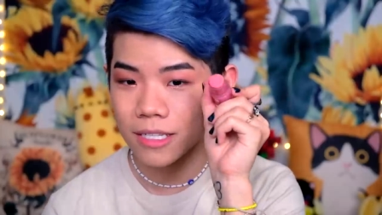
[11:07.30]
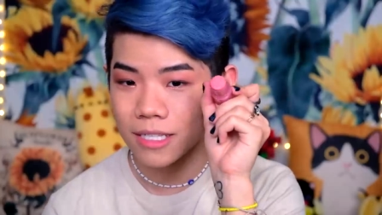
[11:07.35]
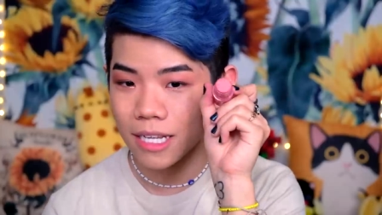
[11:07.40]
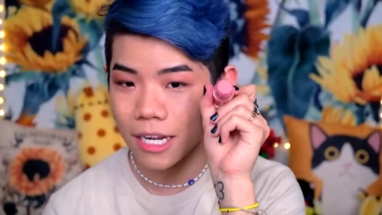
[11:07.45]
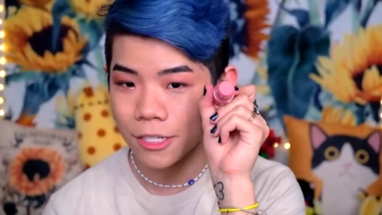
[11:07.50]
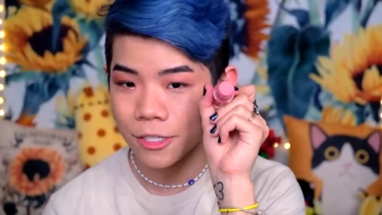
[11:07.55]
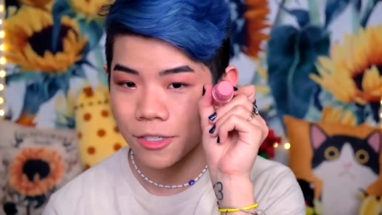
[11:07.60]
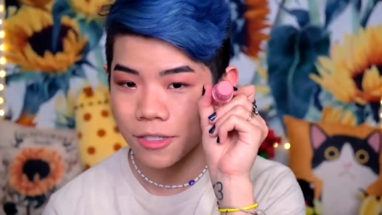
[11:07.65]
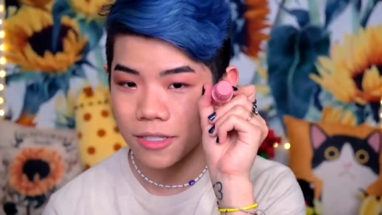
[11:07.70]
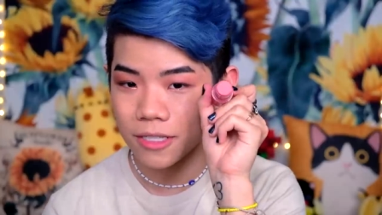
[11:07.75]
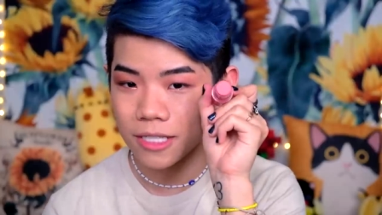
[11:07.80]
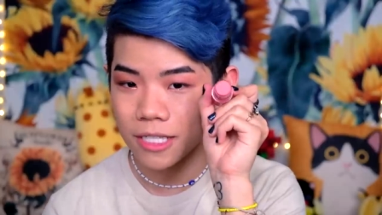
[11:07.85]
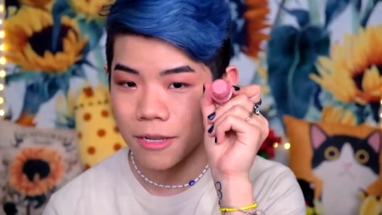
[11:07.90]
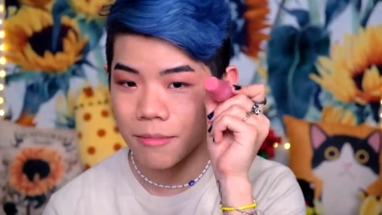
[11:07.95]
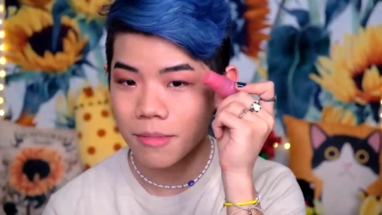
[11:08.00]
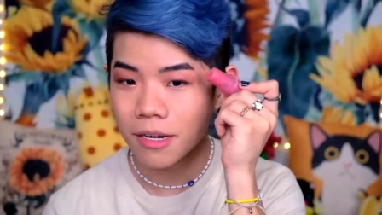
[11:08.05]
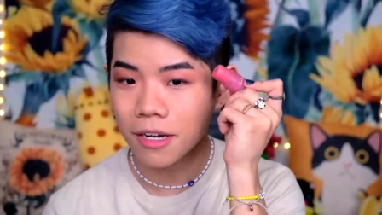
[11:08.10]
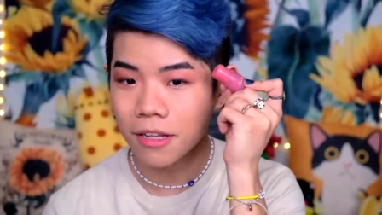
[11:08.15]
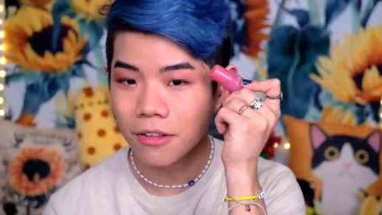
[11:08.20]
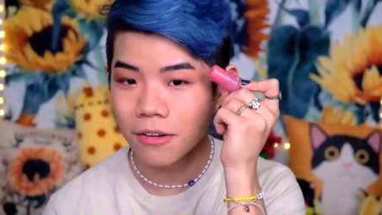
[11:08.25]
this is actually the
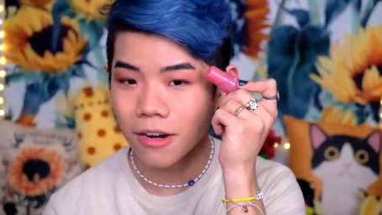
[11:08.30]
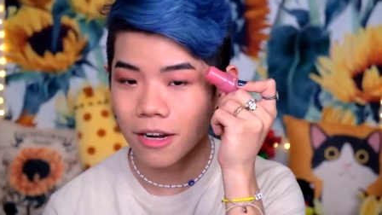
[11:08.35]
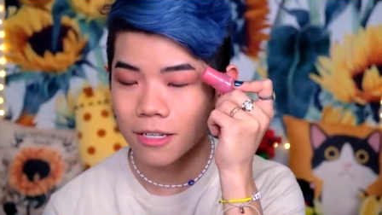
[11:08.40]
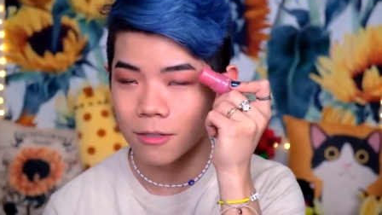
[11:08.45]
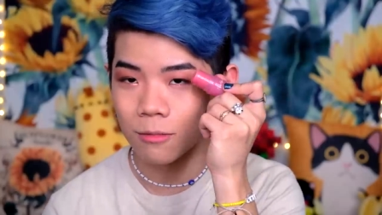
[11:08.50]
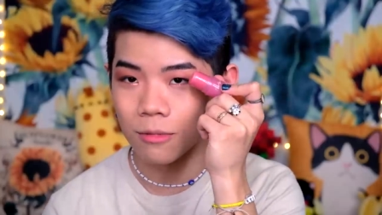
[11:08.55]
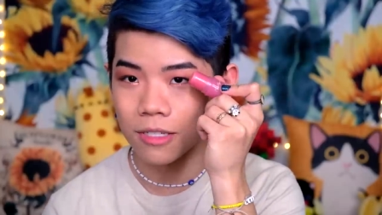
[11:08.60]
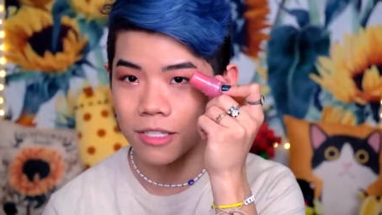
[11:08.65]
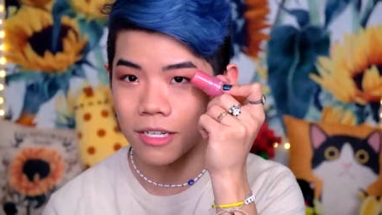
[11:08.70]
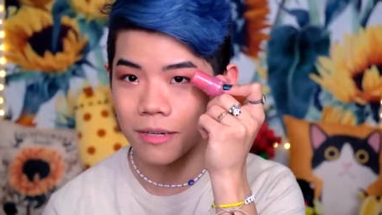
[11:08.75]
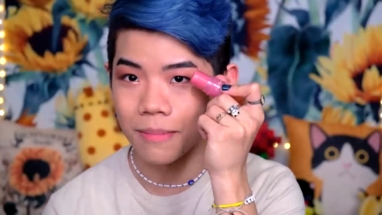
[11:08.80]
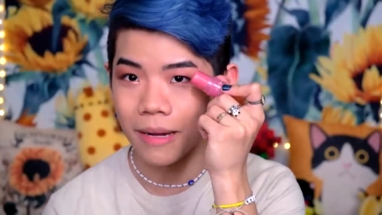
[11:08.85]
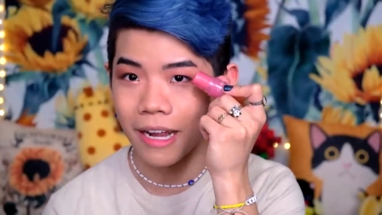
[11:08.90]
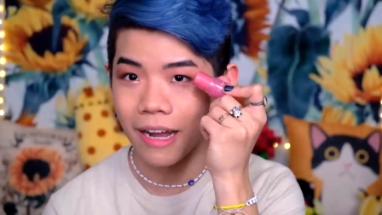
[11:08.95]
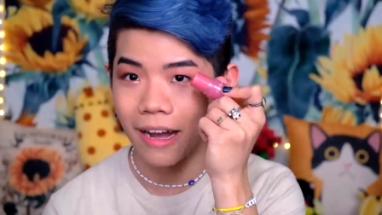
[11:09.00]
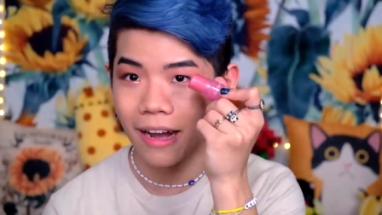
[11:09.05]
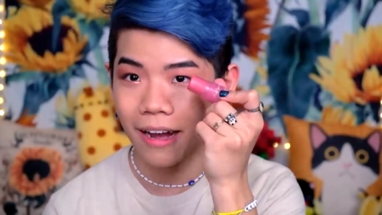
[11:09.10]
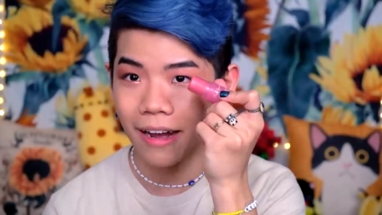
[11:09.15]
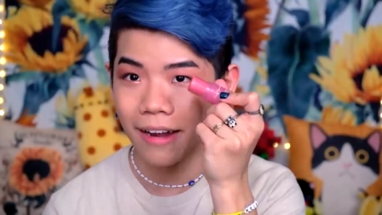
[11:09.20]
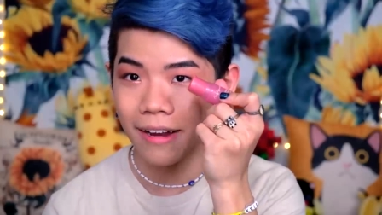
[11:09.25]
same color as what's on my
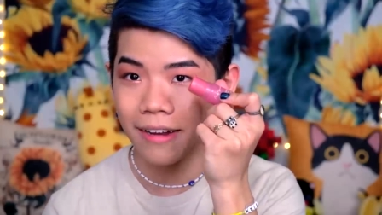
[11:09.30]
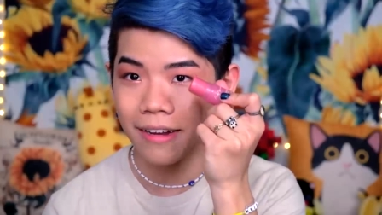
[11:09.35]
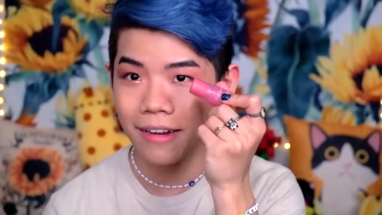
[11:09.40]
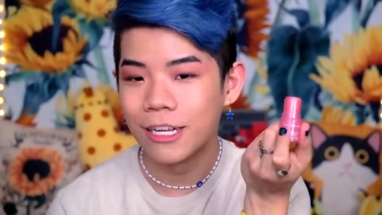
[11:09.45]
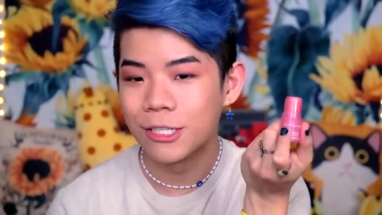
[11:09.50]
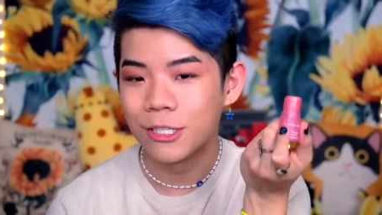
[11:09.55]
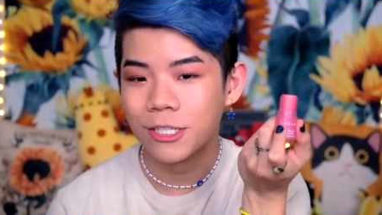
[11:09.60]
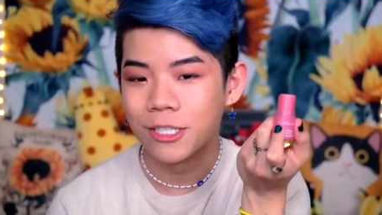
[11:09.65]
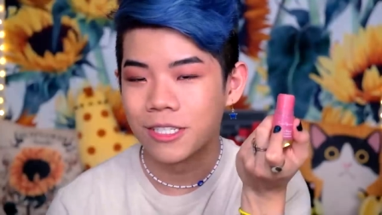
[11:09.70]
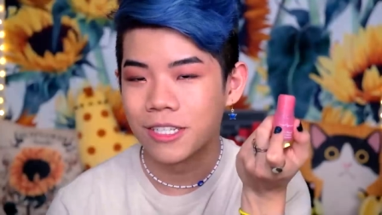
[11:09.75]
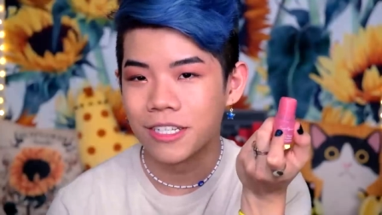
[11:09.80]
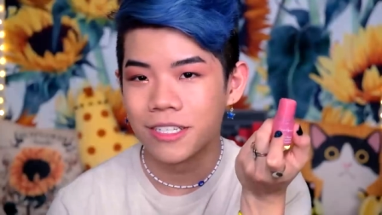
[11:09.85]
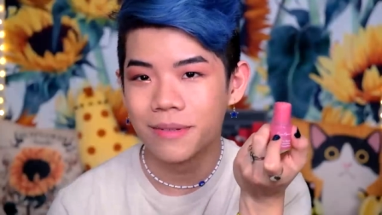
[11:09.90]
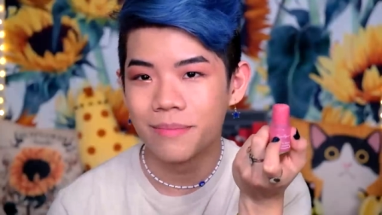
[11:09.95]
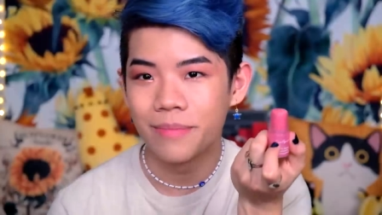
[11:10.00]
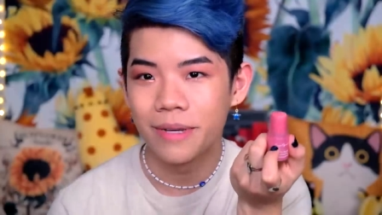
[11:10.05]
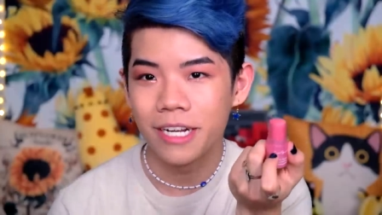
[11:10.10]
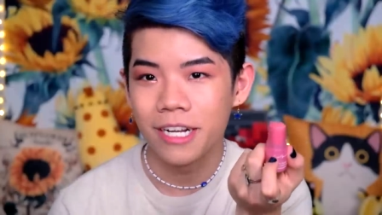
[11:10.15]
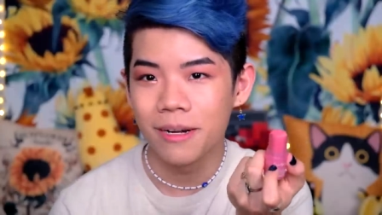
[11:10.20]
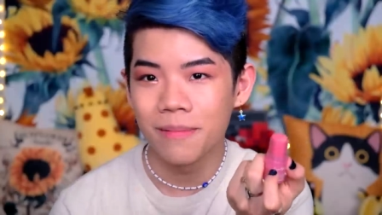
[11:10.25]
eye. It just
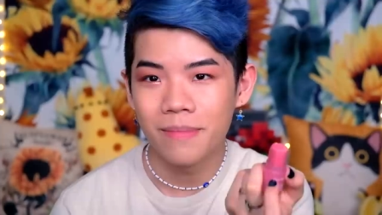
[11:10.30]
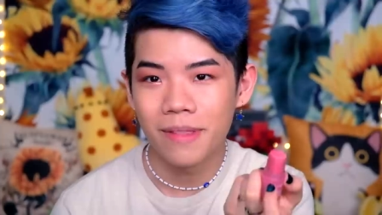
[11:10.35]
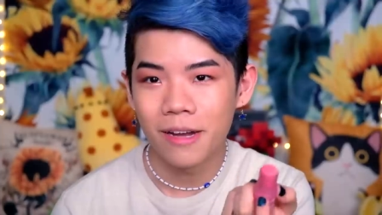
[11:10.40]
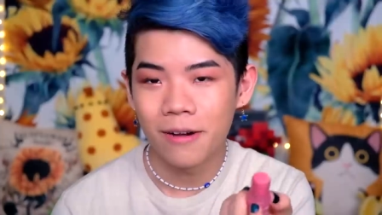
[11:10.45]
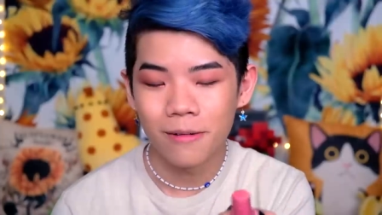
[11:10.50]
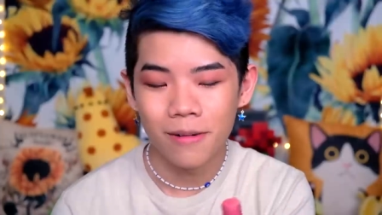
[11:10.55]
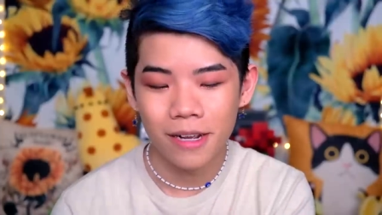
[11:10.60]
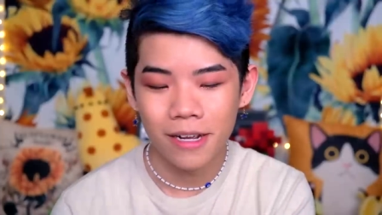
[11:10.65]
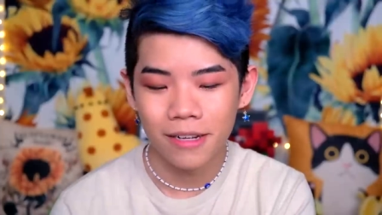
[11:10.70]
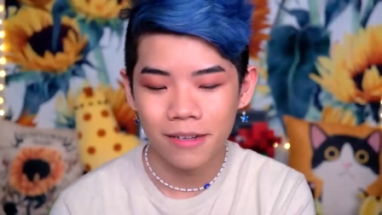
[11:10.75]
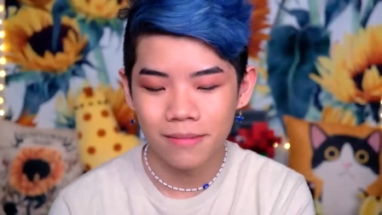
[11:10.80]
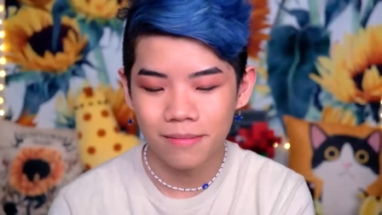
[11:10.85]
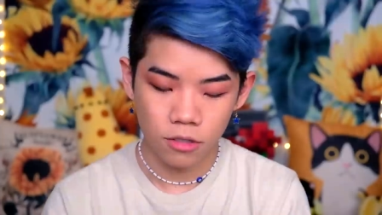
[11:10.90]
doesn't pick up that way.